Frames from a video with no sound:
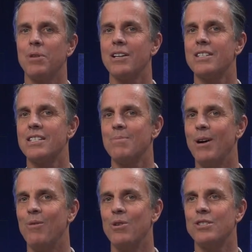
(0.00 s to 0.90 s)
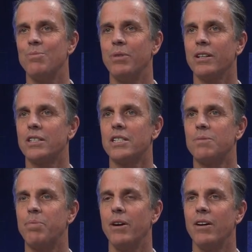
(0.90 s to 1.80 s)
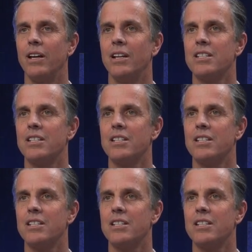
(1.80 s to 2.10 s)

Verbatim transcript: because it's about worshiping in spirit.